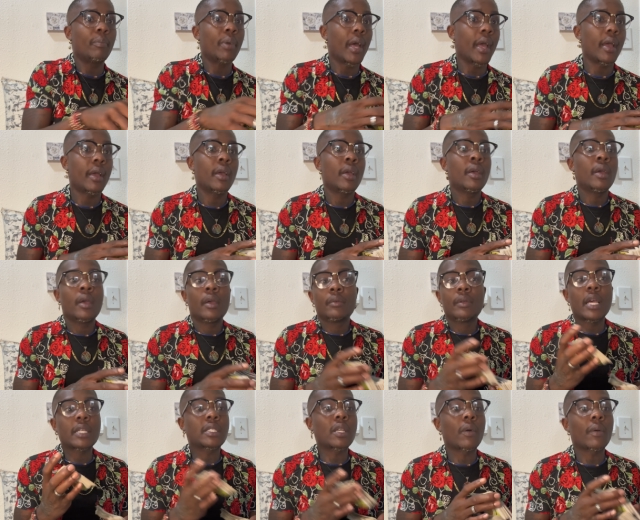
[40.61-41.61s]
But
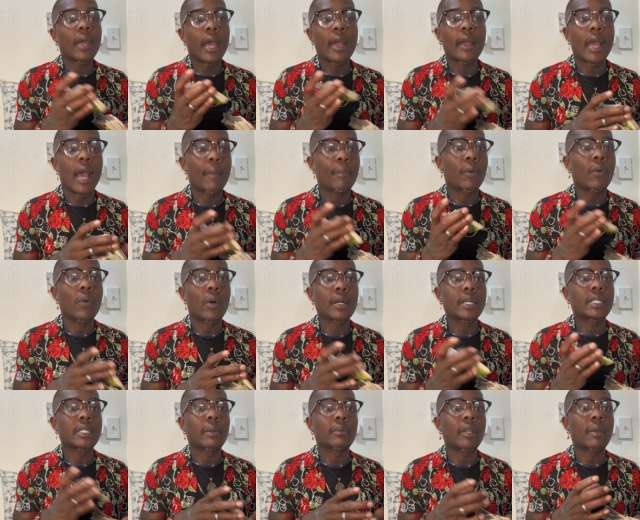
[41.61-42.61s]
that's okay, Capricorn.
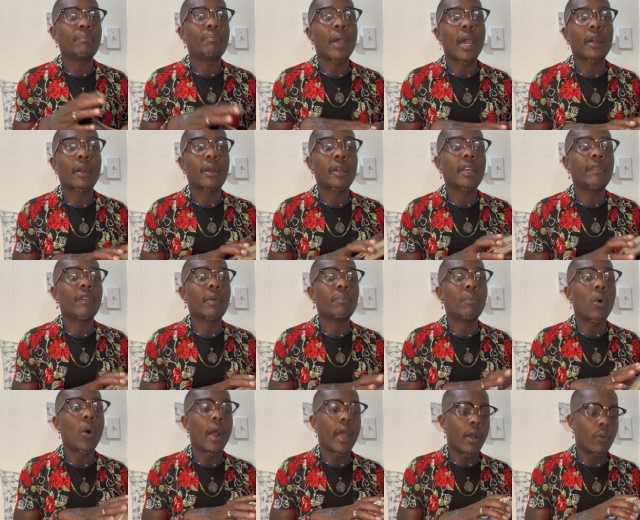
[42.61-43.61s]
It's something better and even
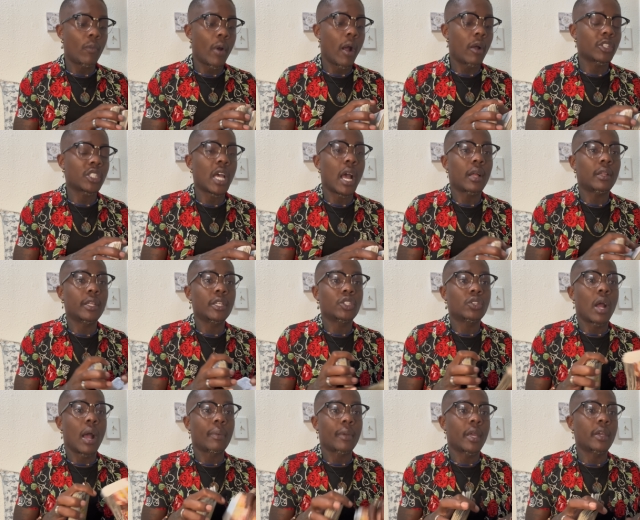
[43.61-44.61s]
more. And route chocolate
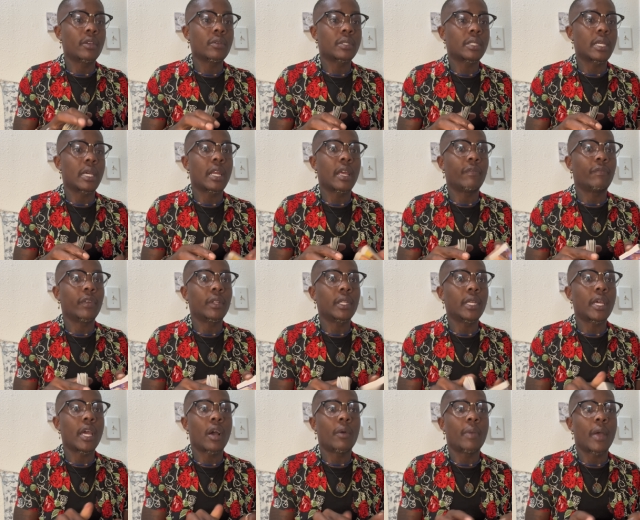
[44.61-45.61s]
drop. Can you send in for
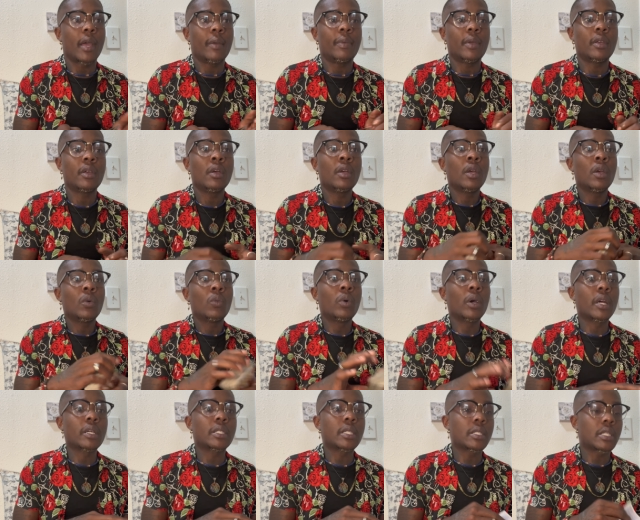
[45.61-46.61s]
Leo, baby? What
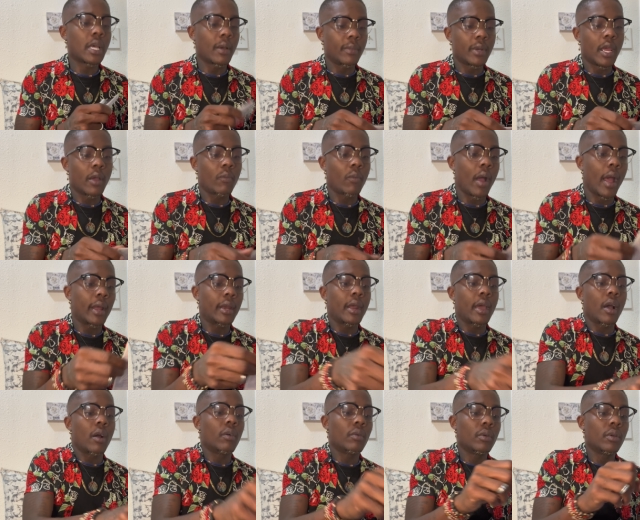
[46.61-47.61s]
else is coming in right
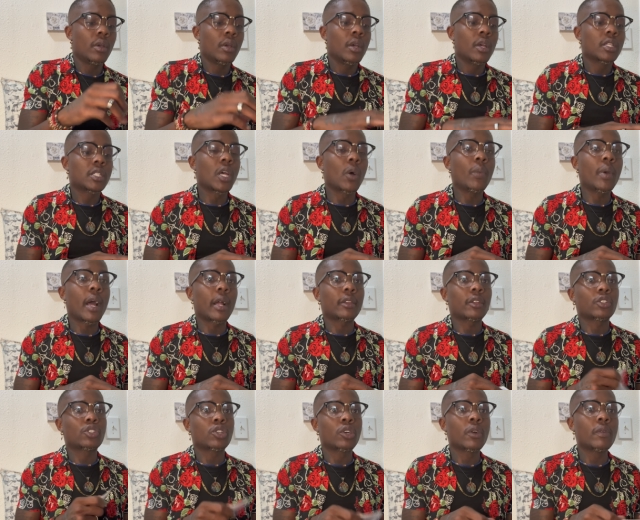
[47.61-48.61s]
now? So we got the
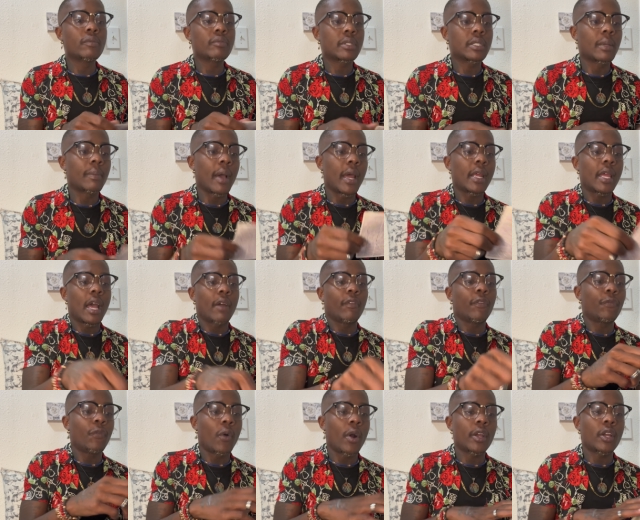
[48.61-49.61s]
truth. Somebody got a
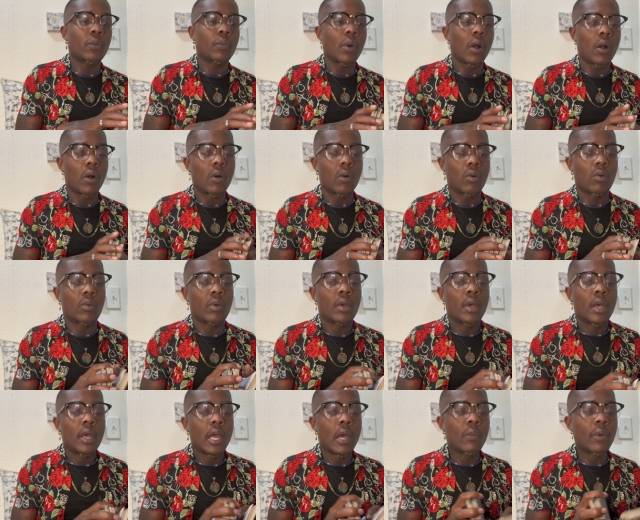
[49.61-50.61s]
four-year-old.
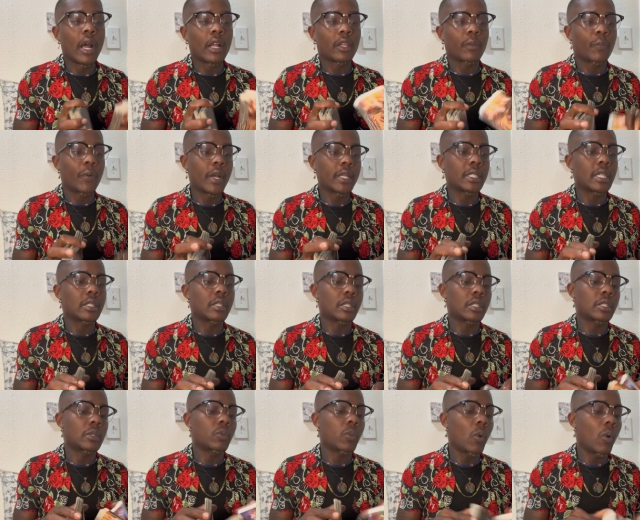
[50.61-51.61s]
And we got the Princess of
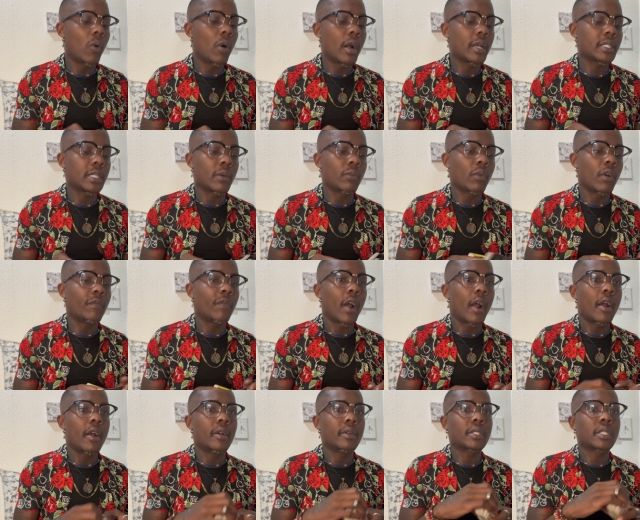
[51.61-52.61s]
Swords in
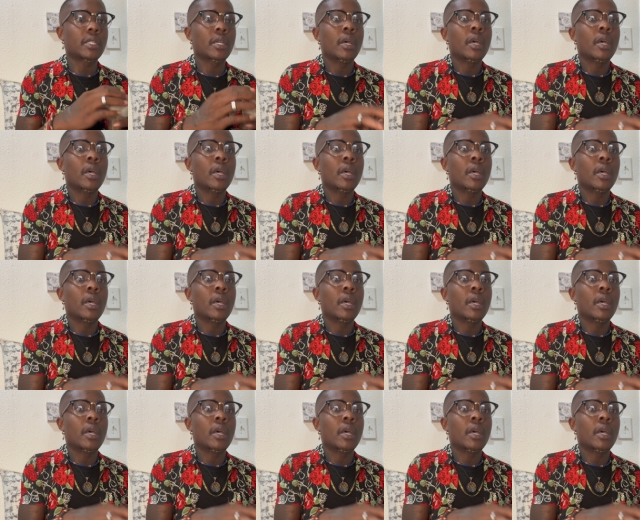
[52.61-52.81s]
reverse.